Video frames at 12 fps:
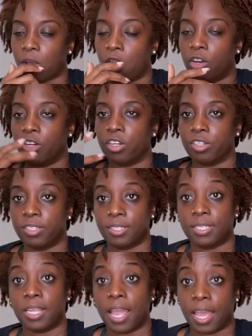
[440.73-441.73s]

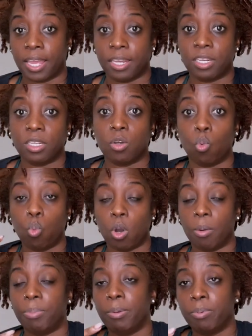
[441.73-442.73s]
understand
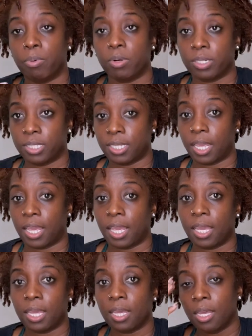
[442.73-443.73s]
what people were
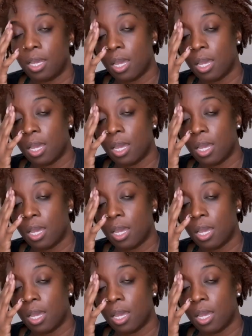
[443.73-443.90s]
saying.